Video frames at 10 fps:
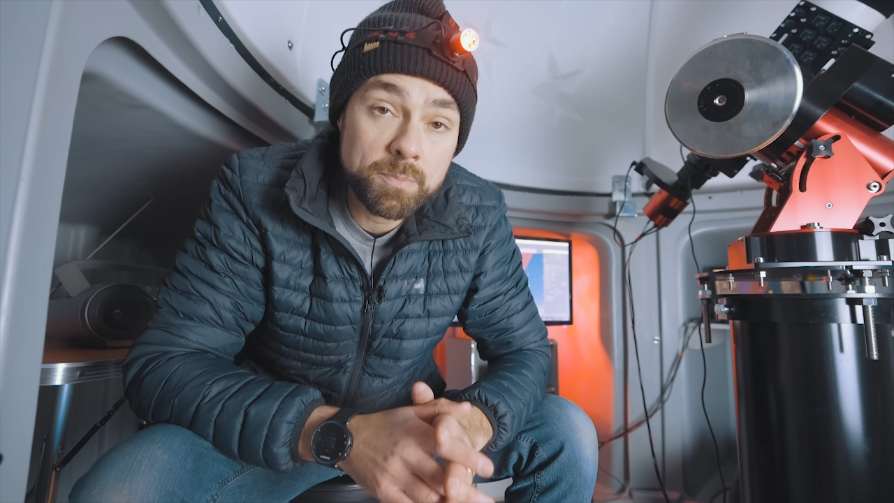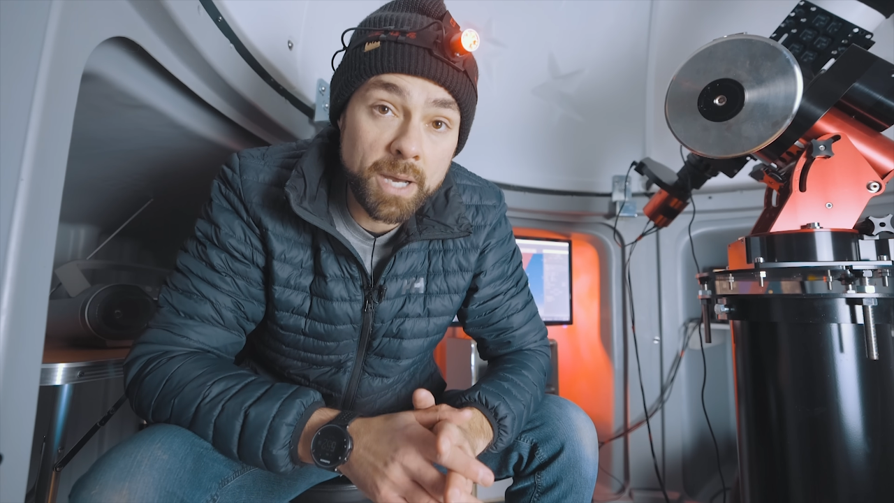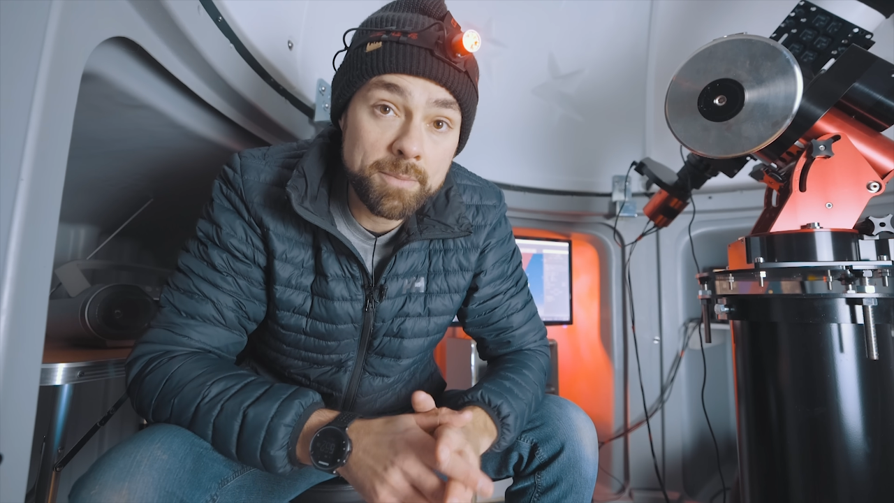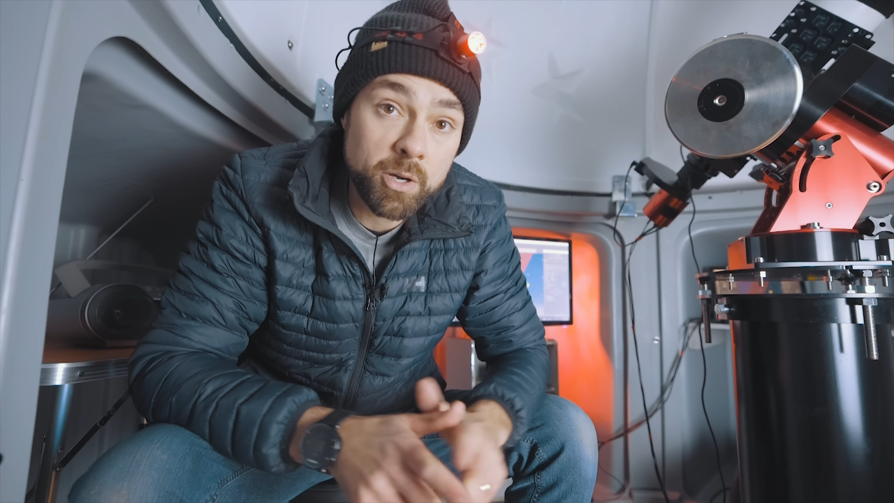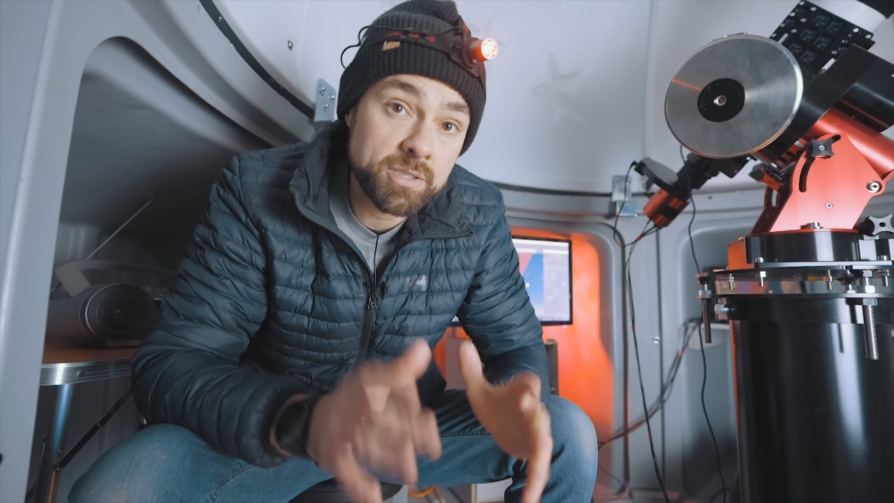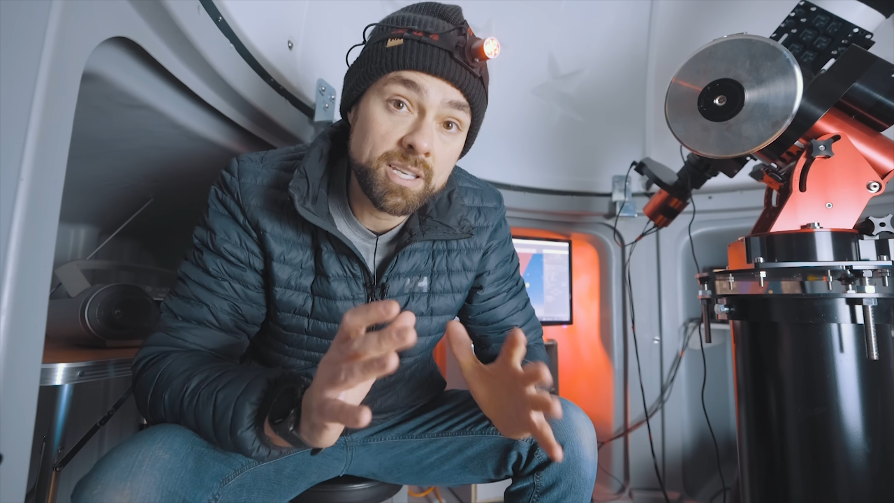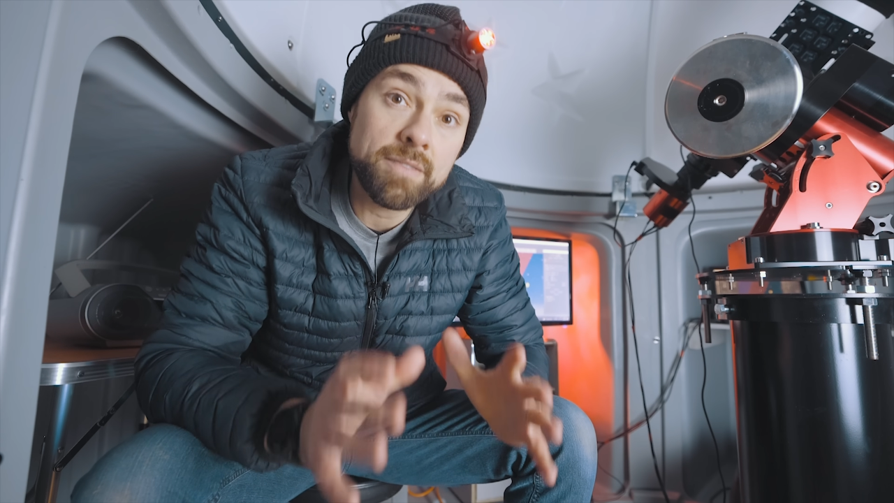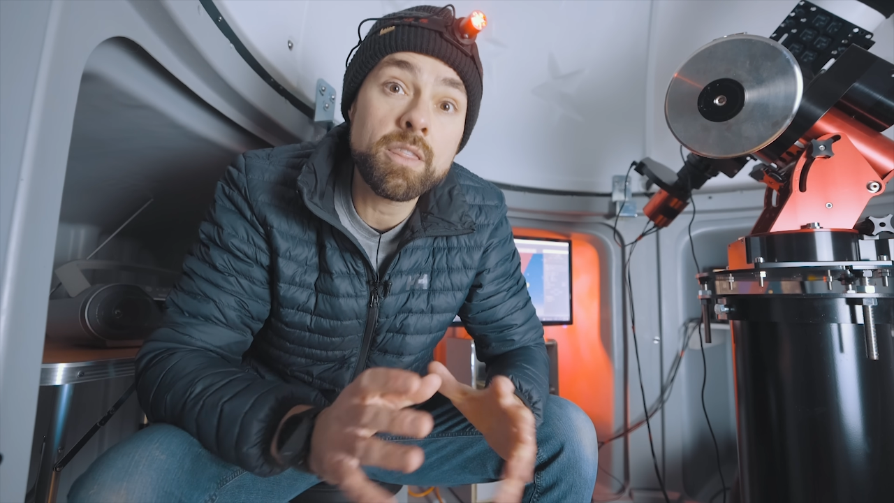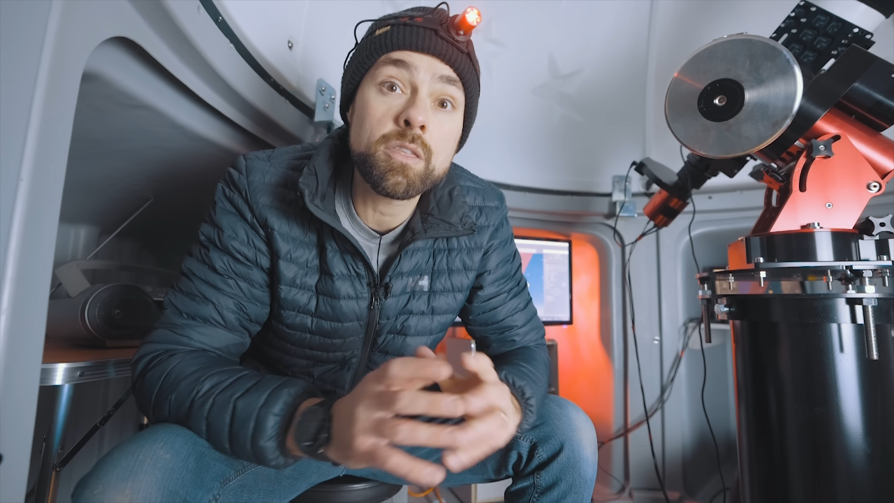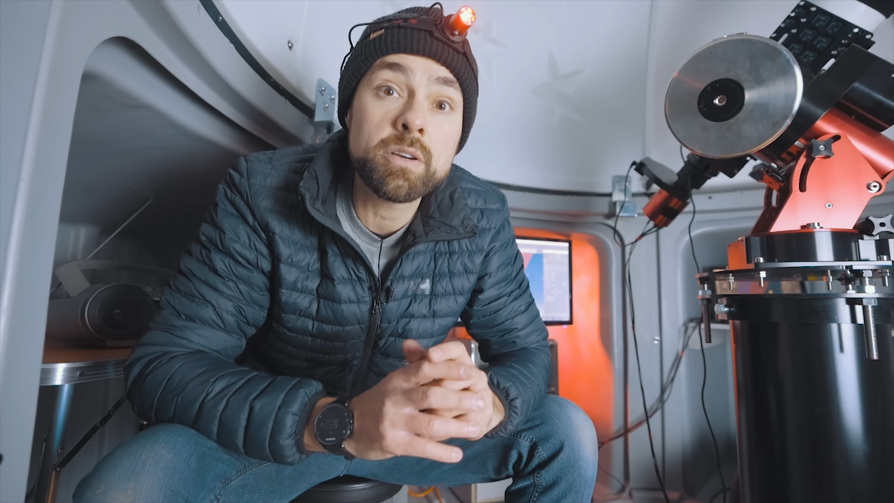by about
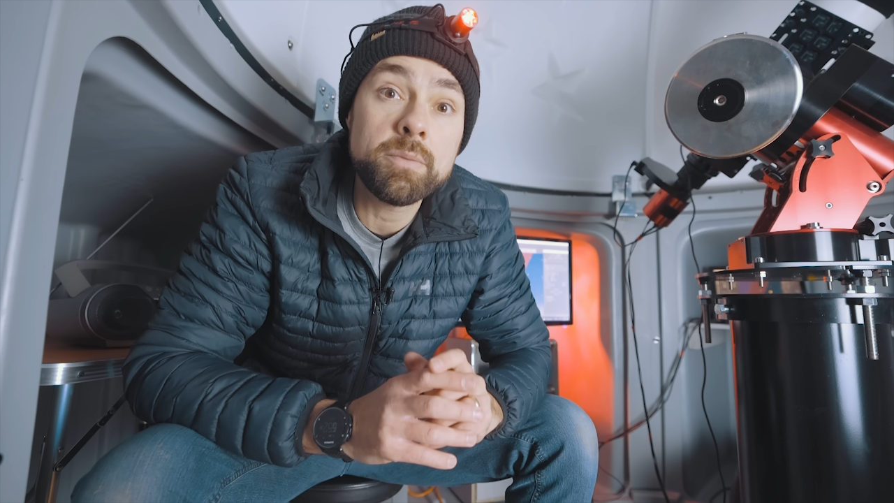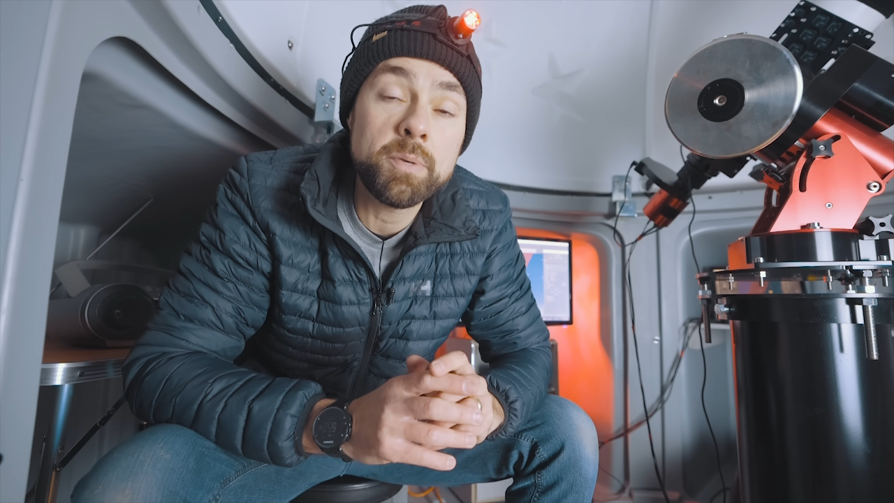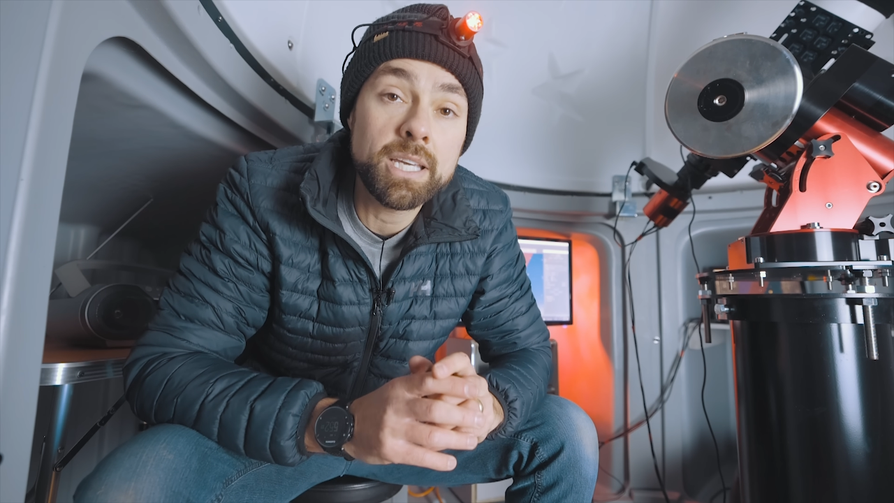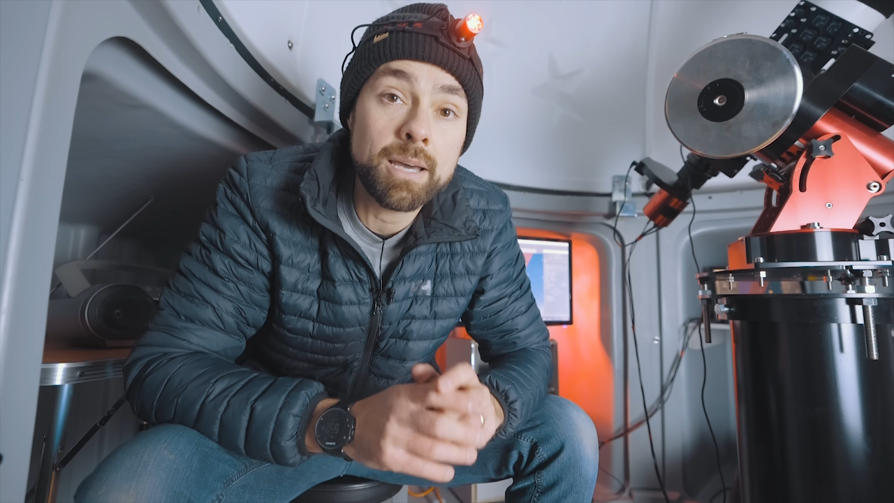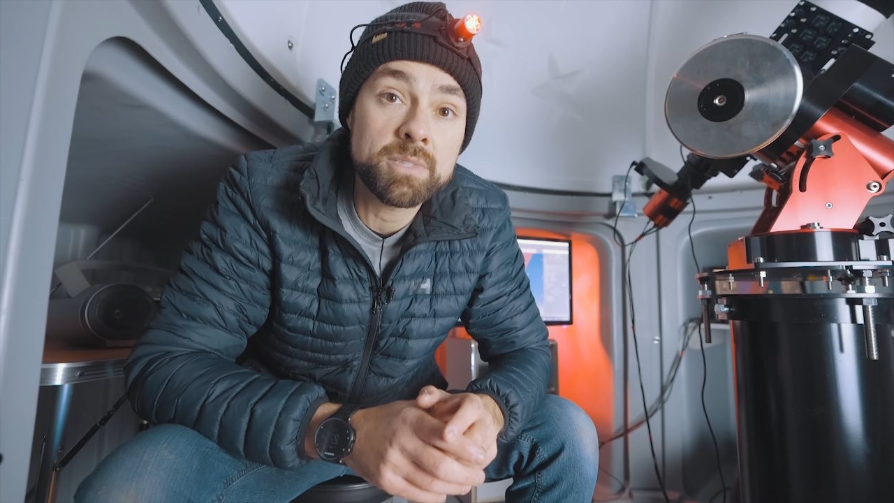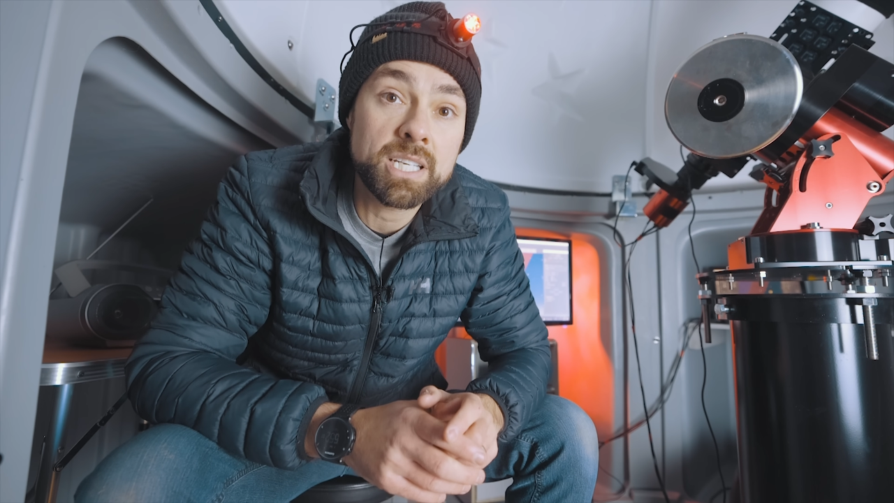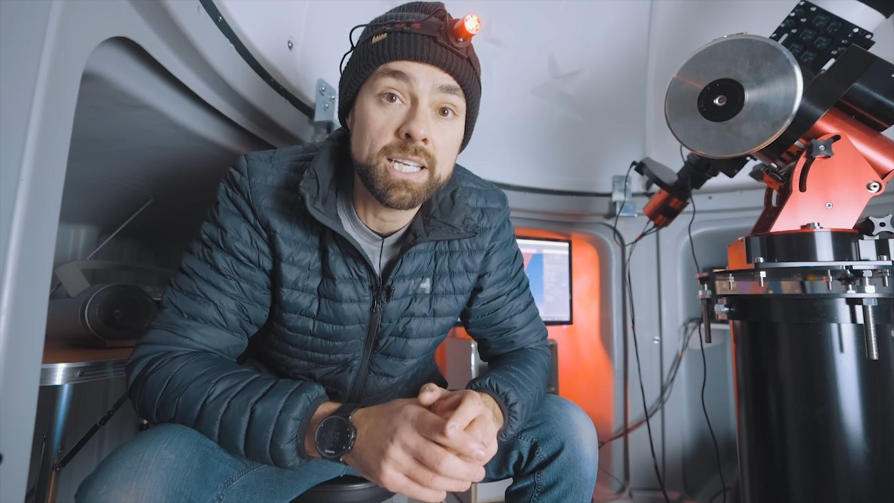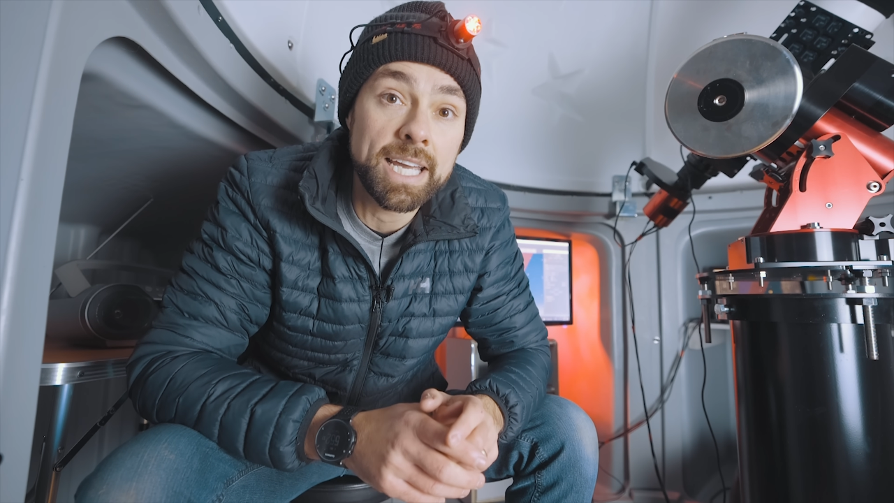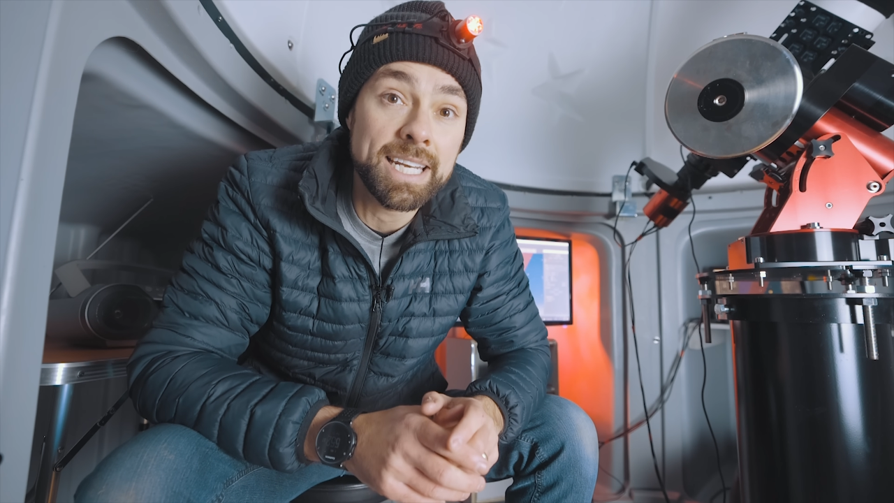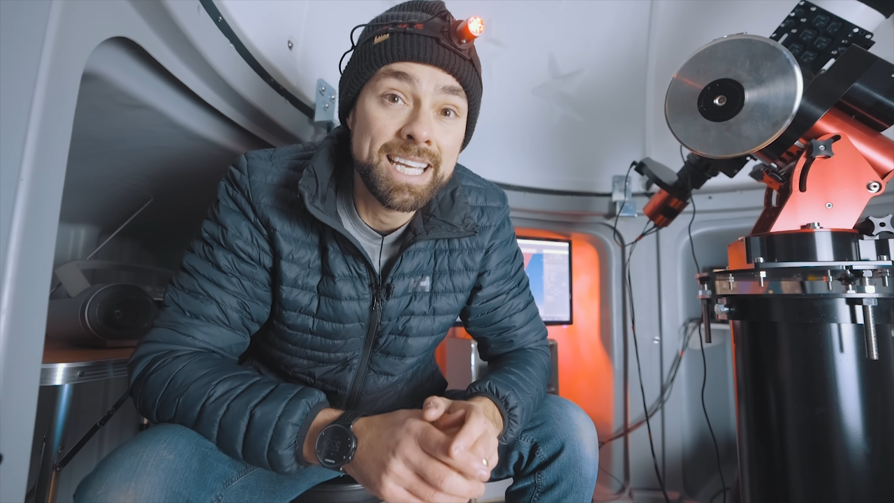7.30 p.m.
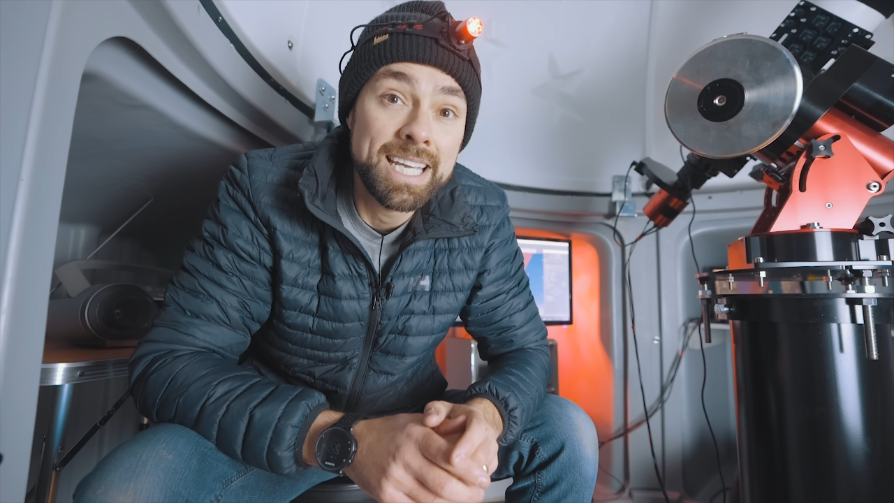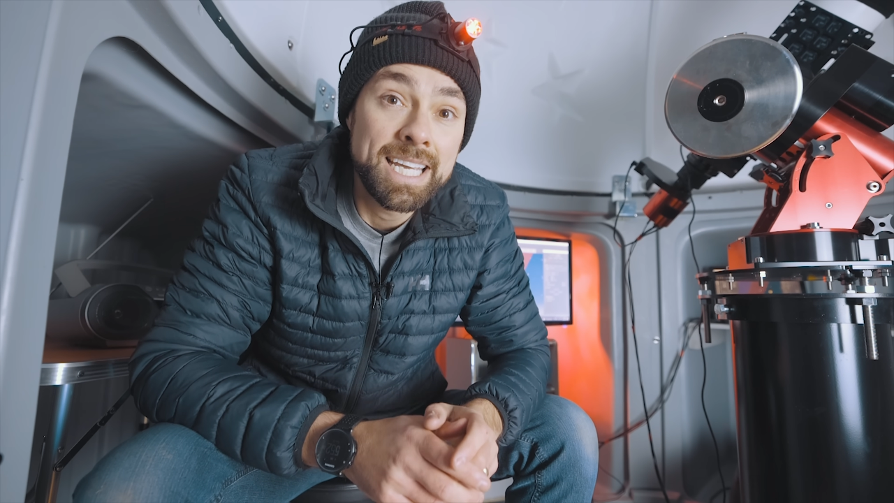tonight.